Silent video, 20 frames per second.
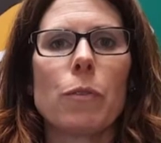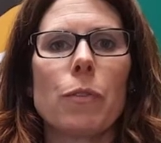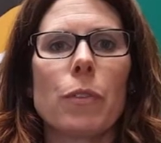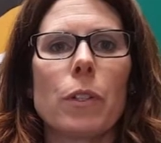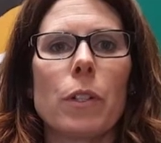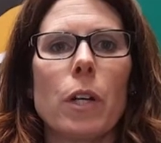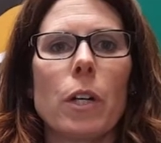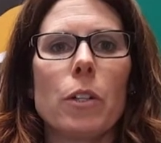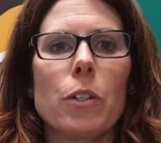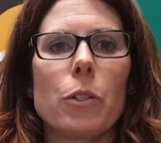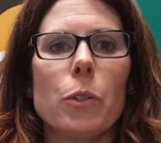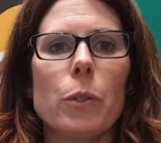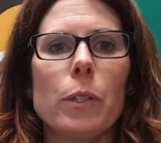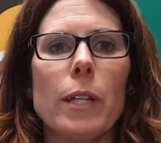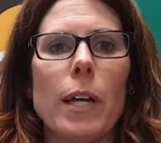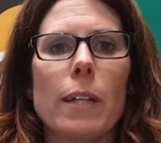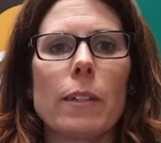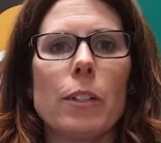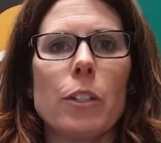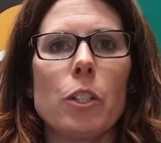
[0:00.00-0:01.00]
for our student
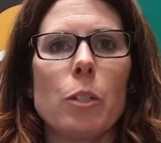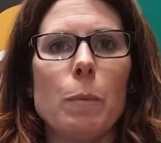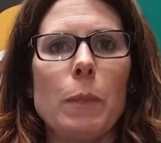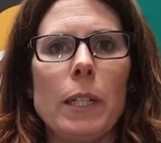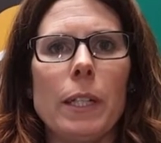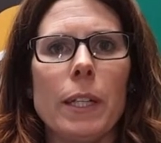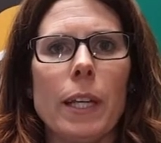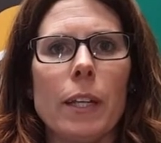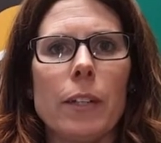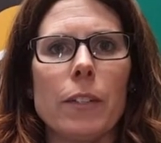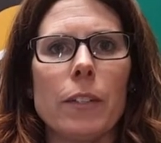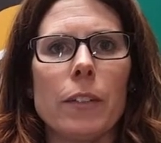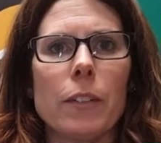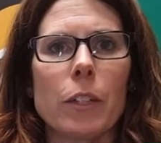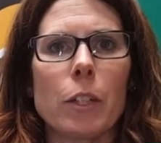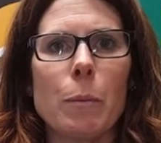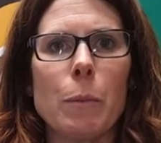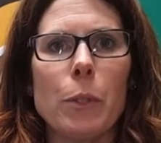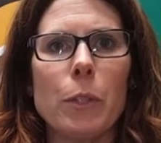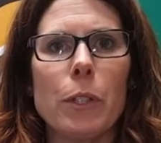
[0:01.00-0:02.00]
athletes to be engaged in
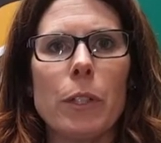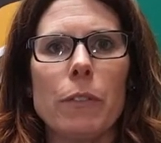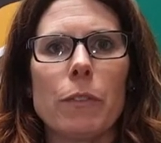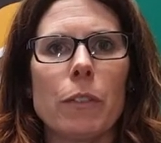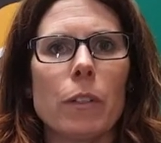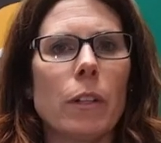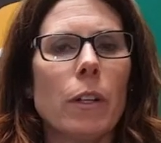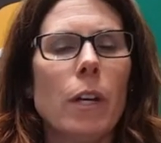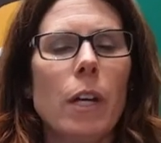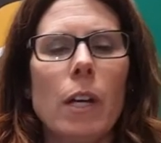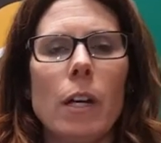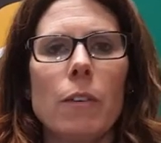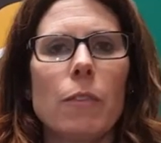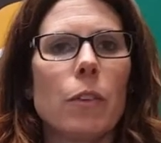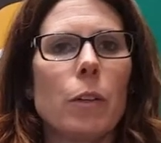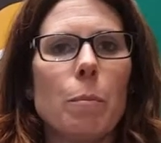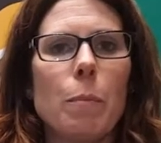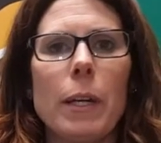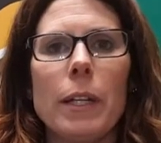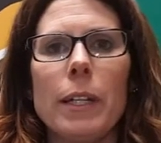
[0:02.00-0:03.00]
the community
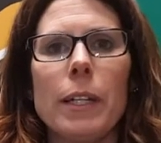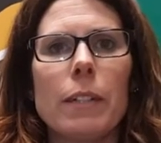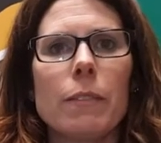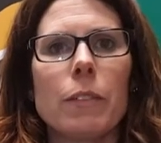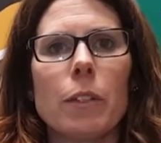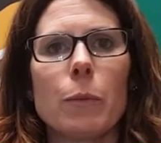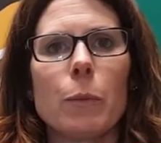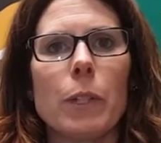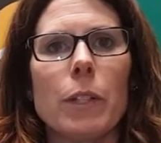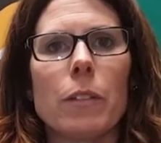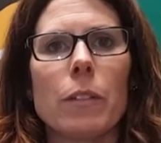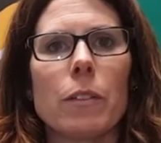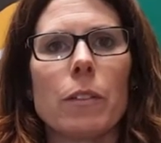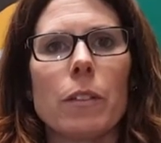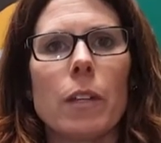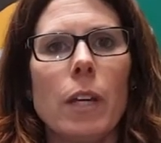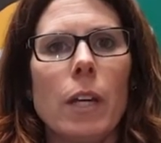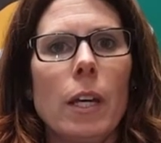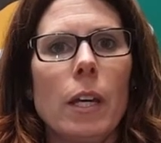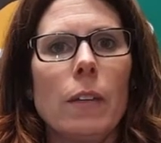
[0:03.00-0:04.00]
for many different
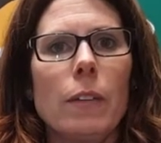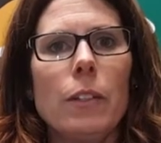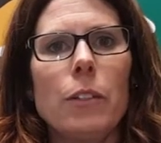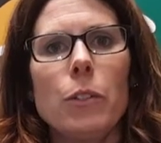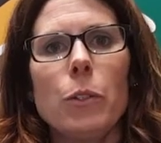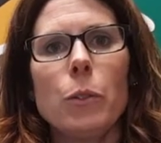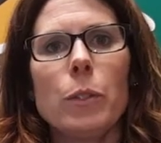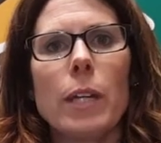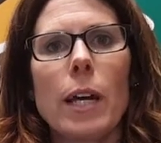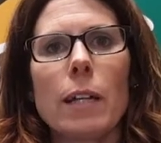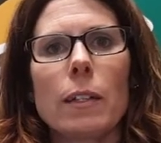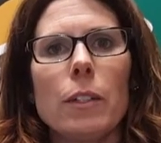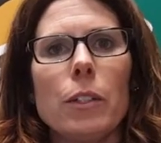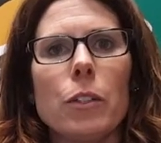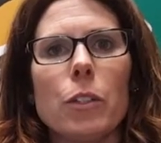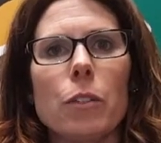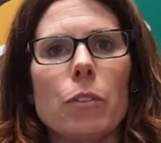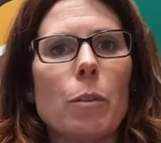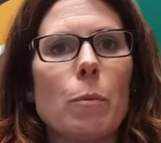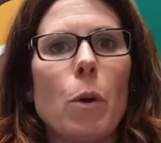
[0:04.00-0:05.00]
reasons. These student
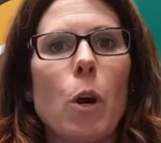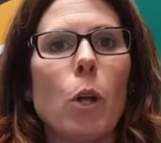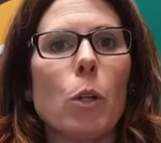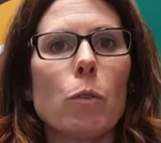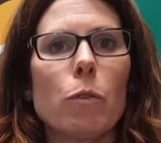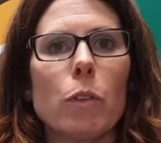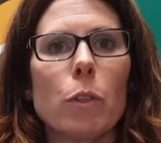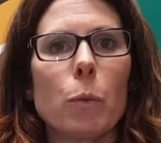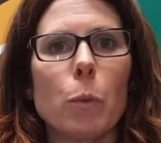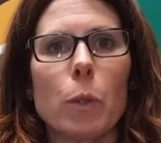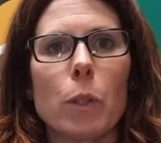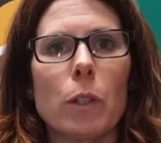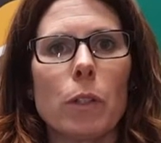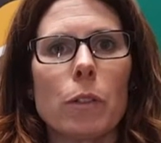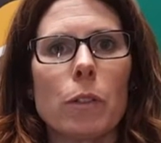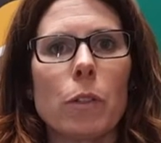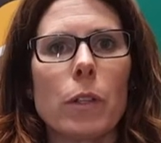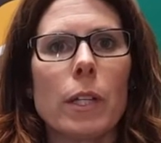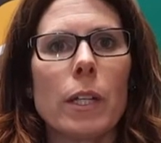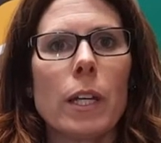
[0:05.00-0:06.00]
athletes are from all over the
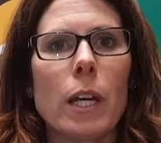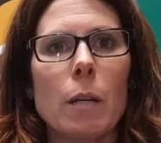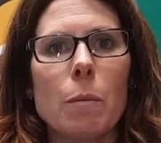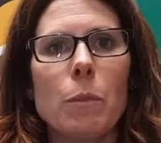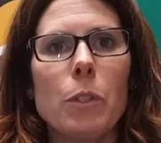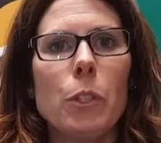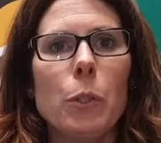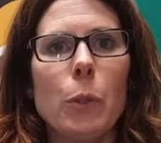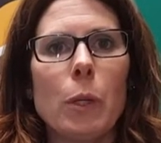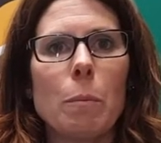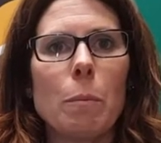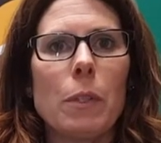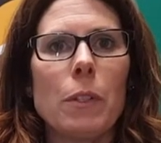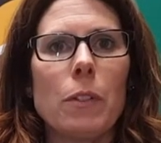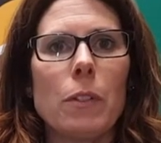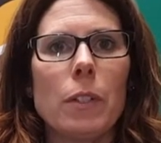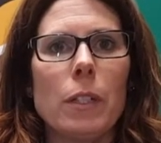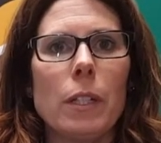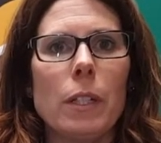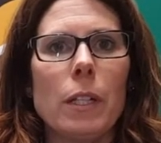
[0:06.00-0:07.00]
world, so they come to
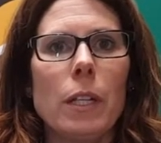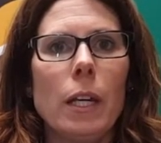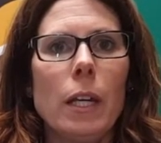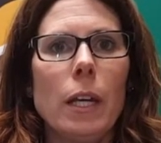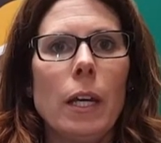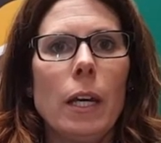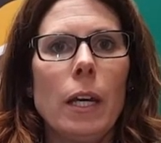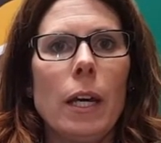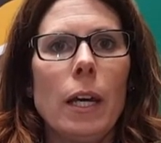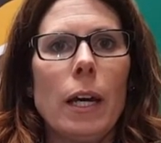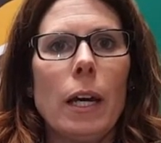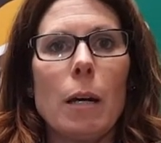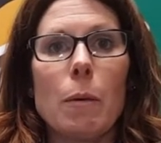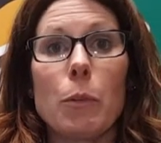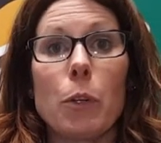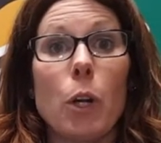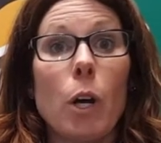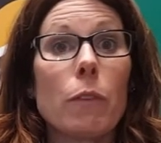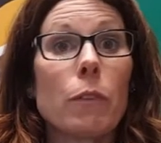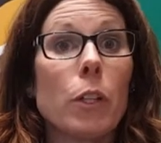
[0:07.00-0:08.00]
UNBC.
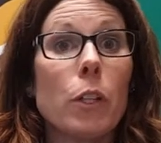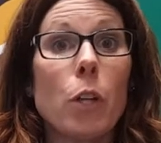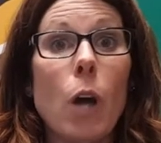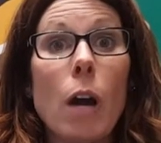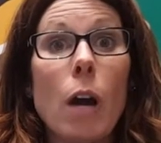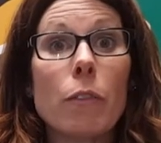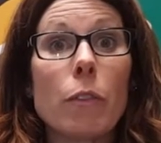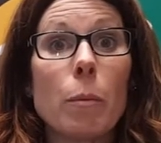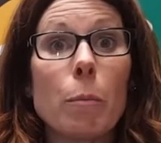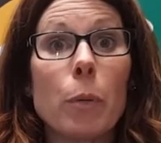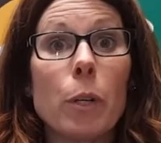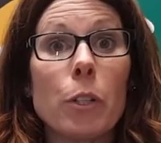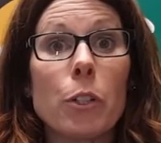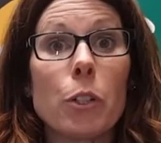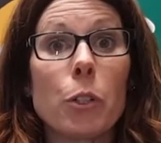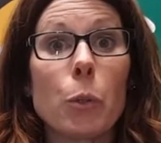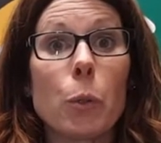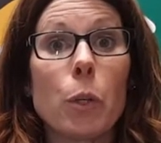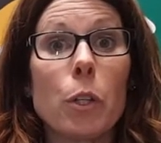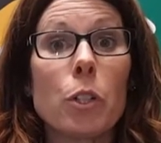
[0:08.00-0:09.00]
They're often not from Prince
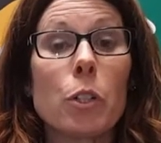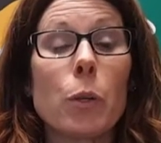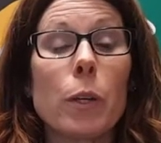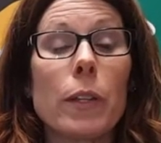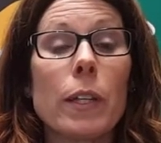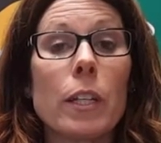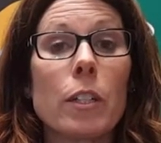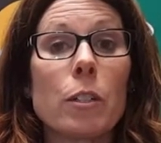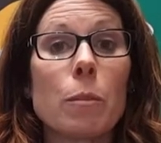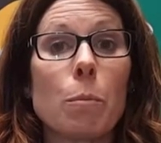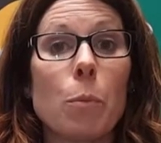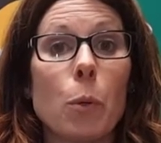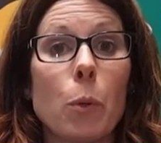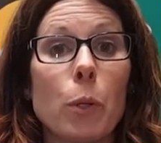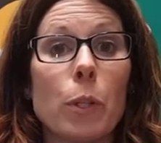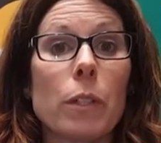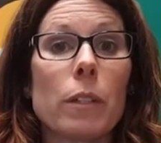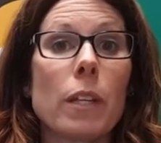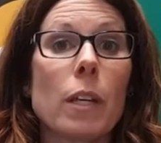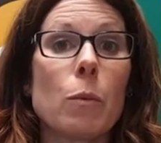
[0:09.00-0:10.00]
George, so I think it's
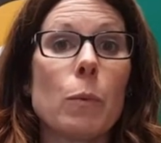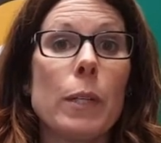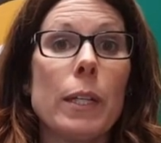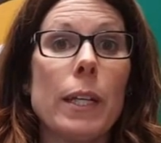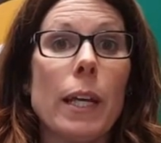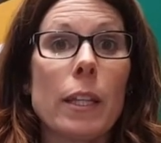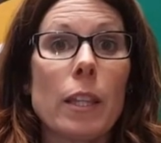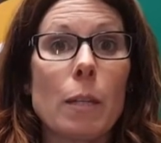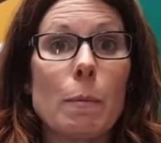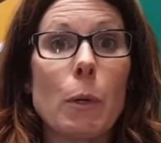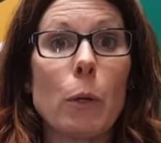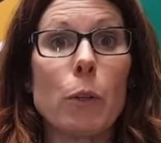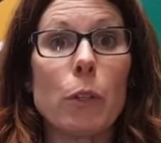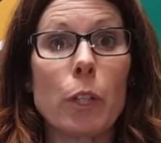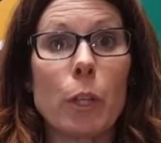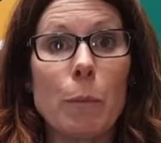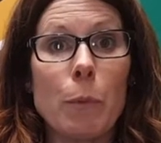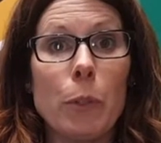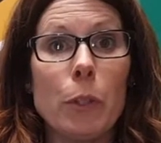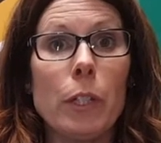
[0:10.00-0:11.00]
important that we get them out of the
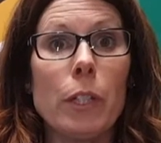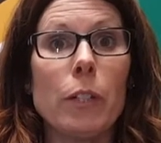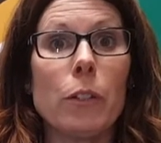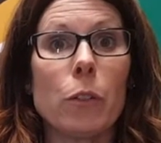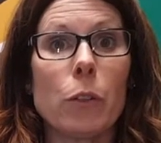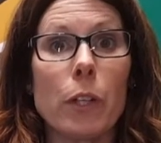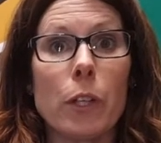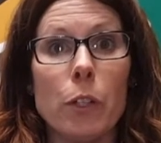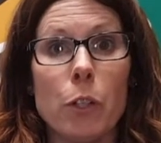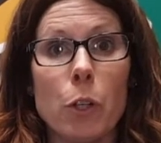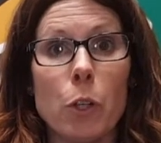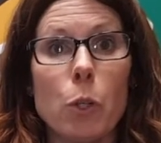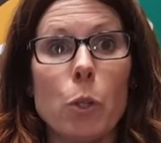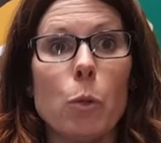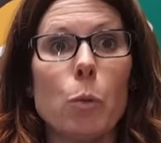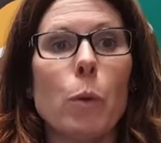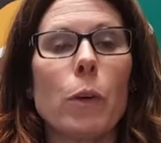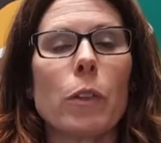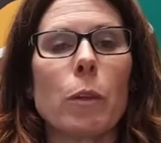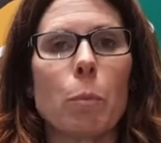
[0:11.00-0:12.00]
community so they know
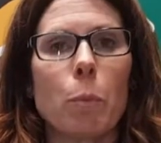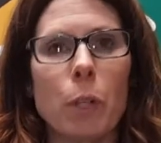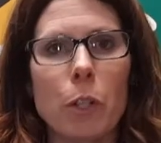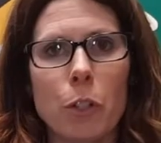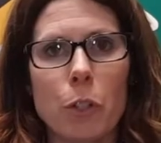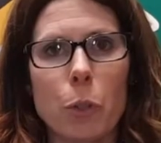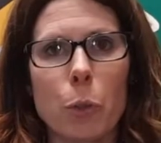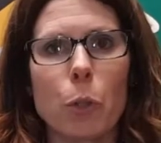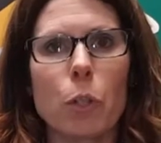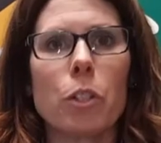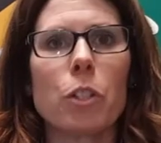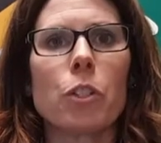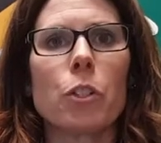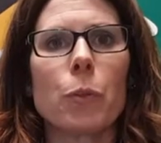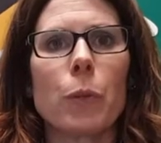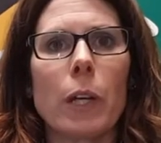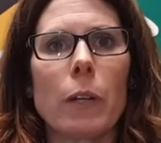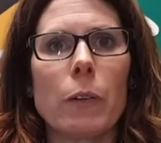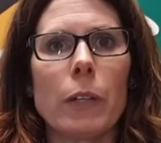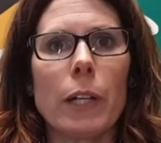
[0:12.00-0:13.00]
what the Prince George and
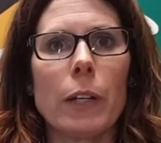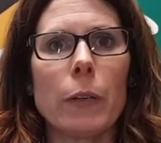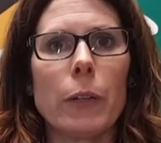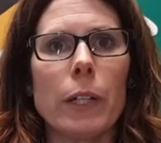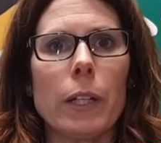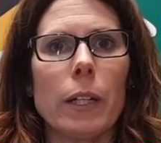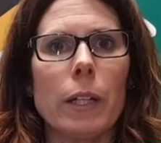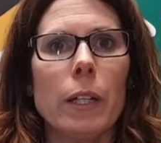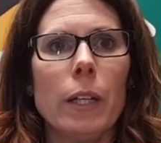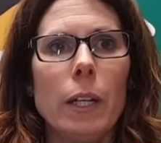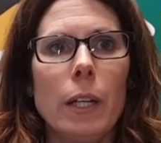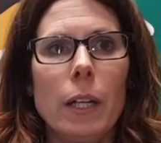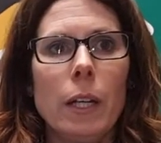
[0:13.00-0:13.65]
surrounding area